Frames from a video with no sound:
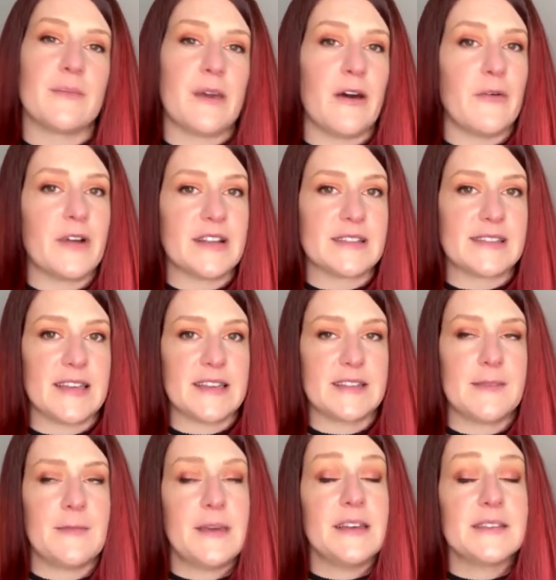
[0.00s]
what it's like to
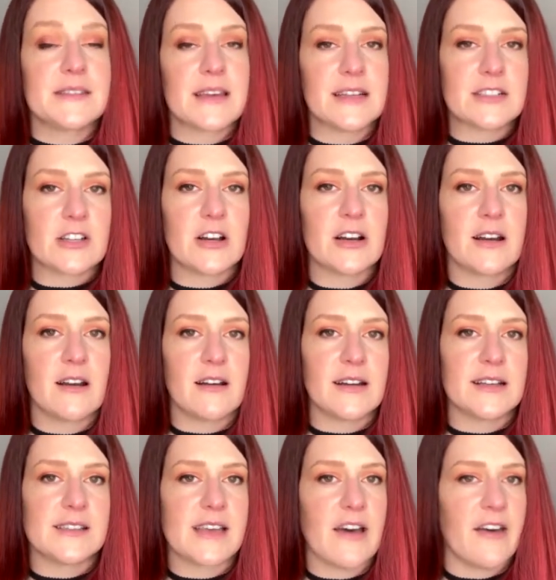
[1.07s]
be a sketch card
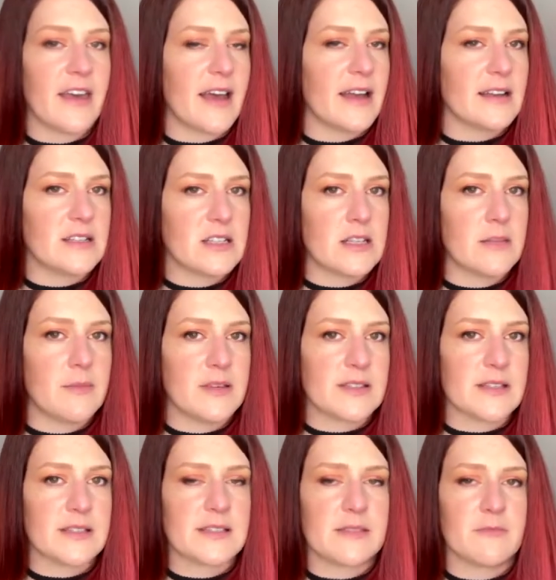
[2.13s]
artist, how I got into the
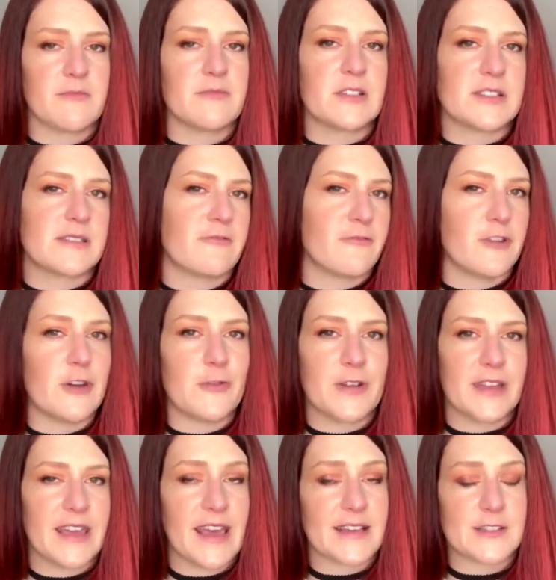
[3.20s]
business, and just
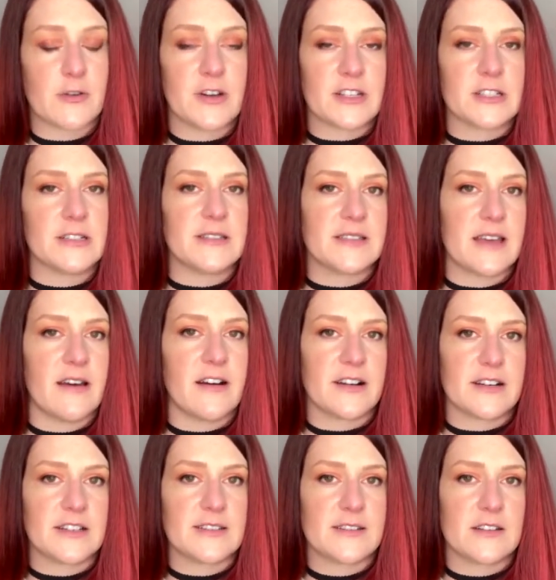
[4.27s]
frequently asked questions that
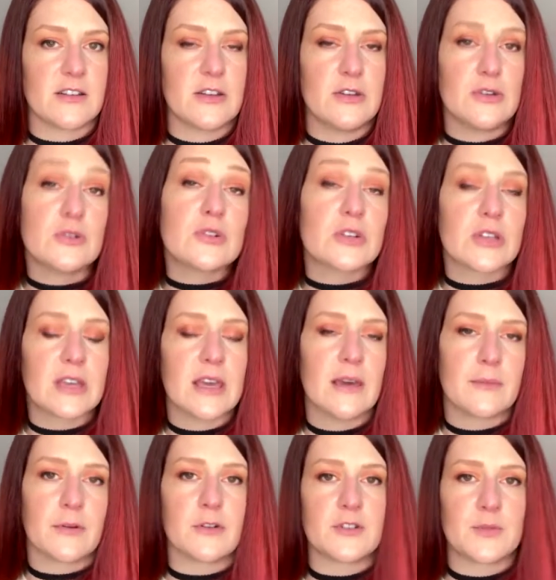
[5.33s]
artists usually
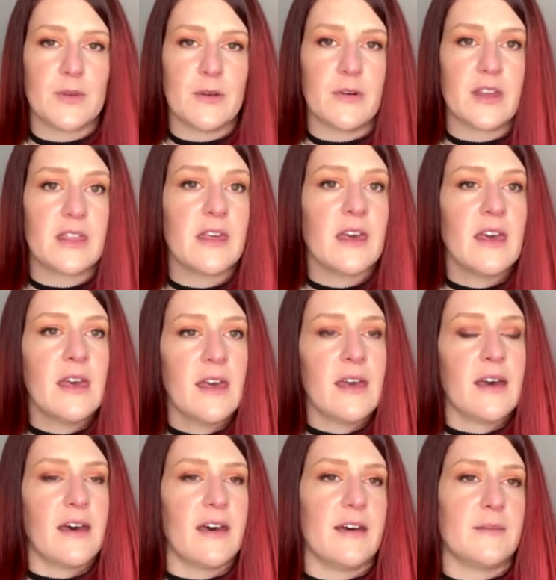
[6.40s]
approach me with.
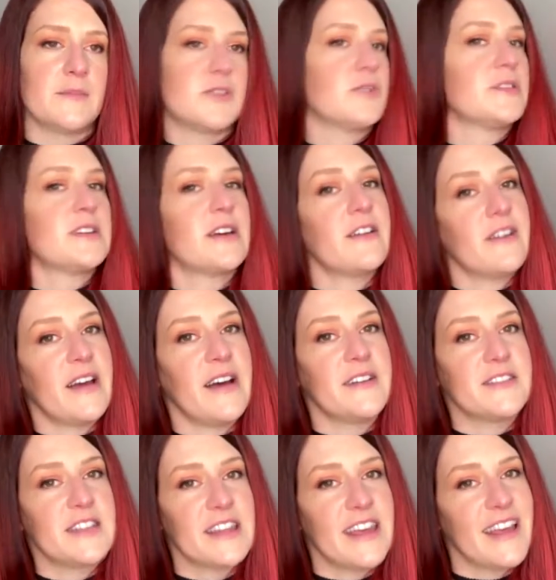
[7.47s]
So stick
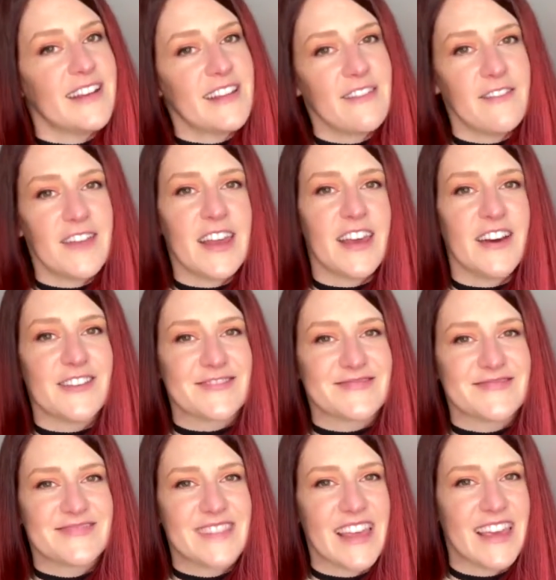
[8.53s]
around till the end of the video.
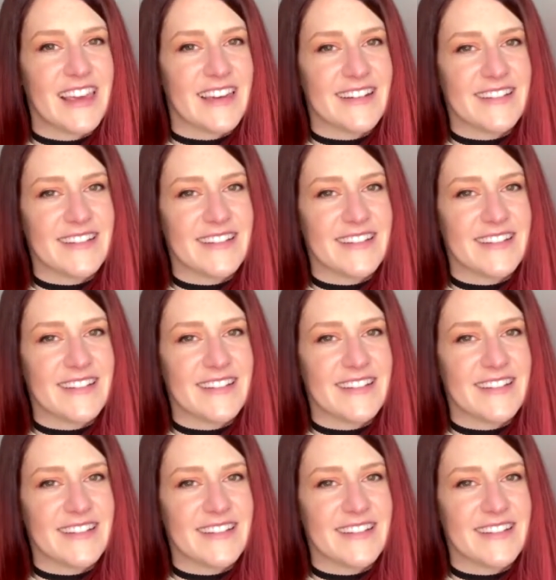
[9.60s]
Thank you.